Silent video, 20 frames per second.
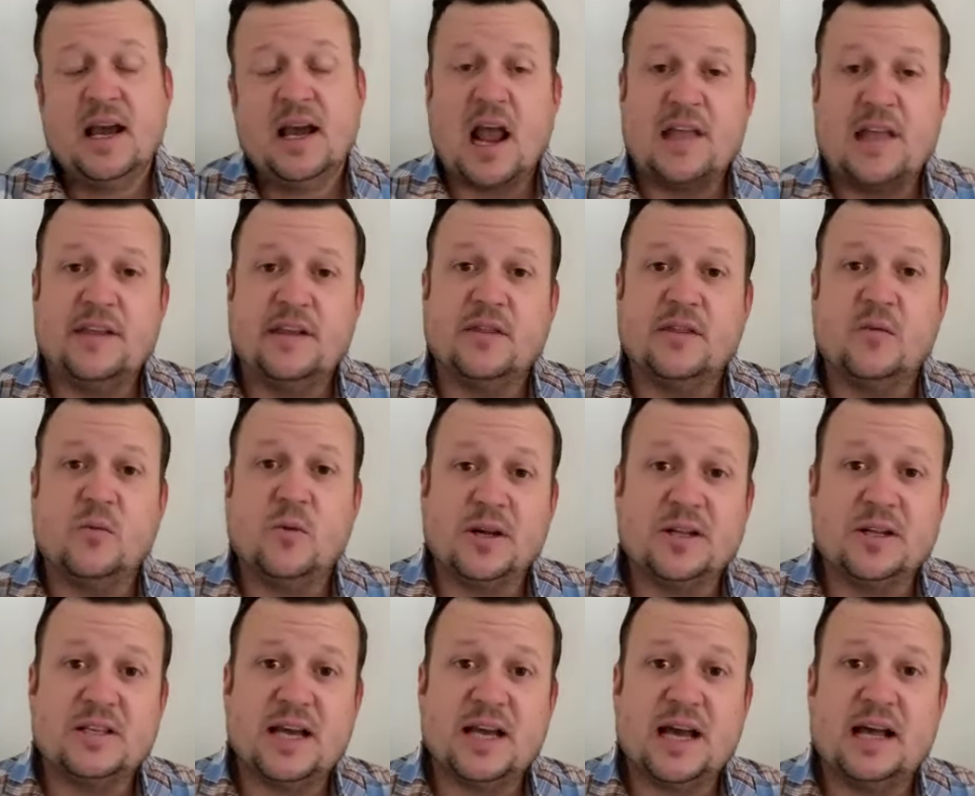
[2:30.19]
And then the one
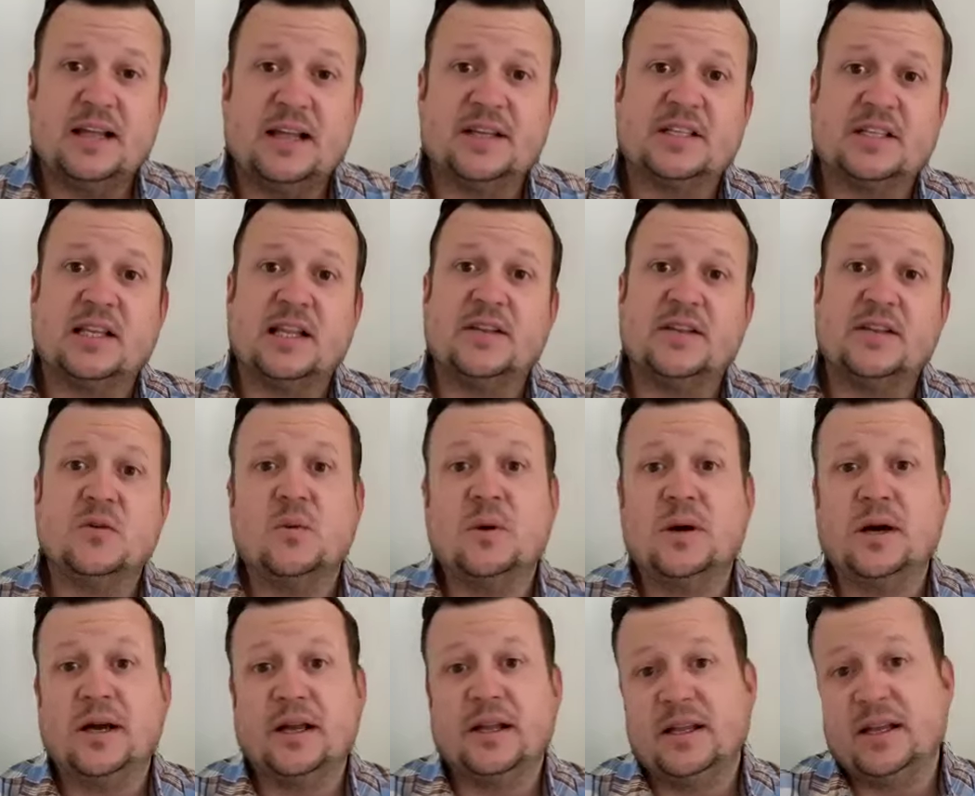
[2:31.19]
in Dallas led to
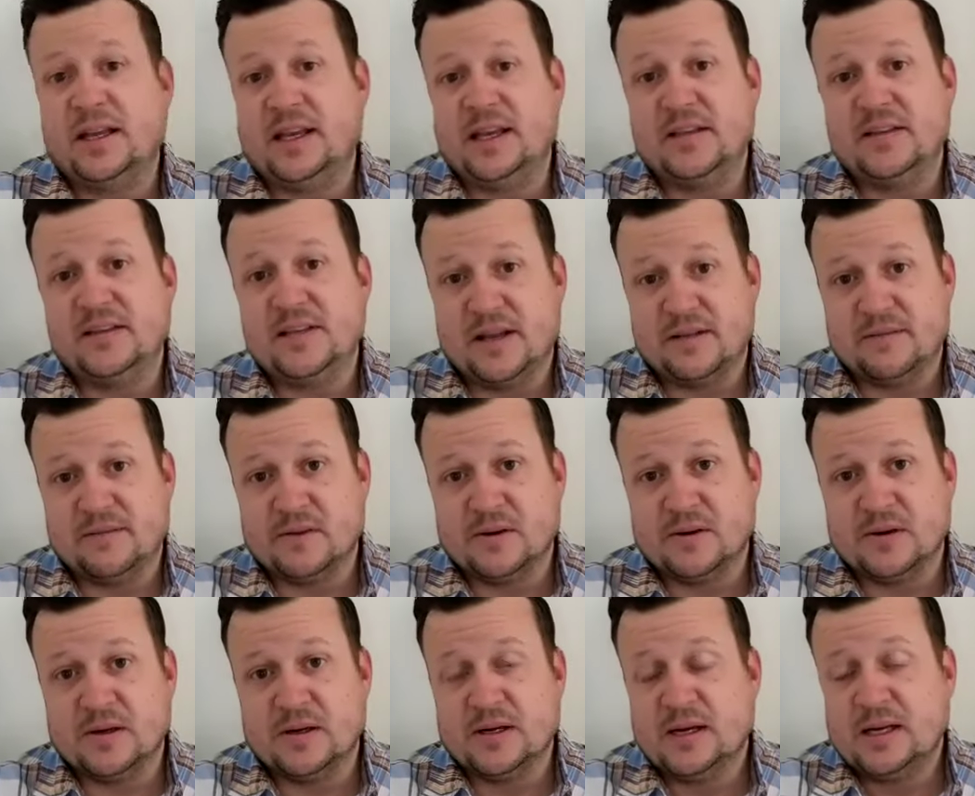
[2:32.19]
one in
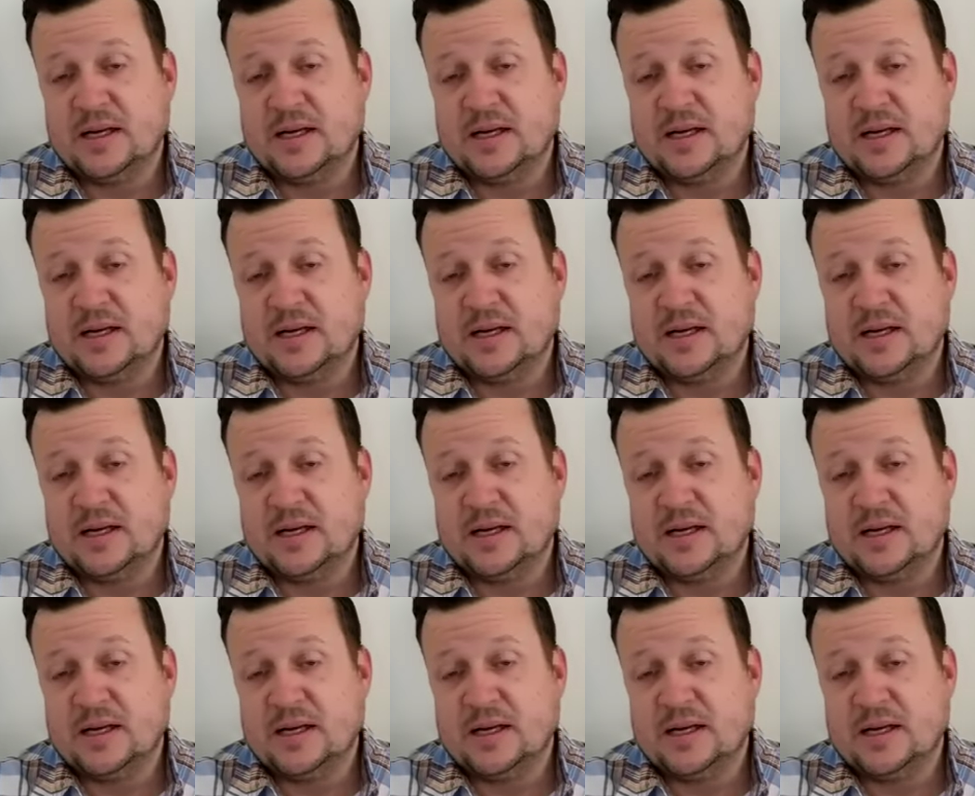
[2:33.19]
Denver.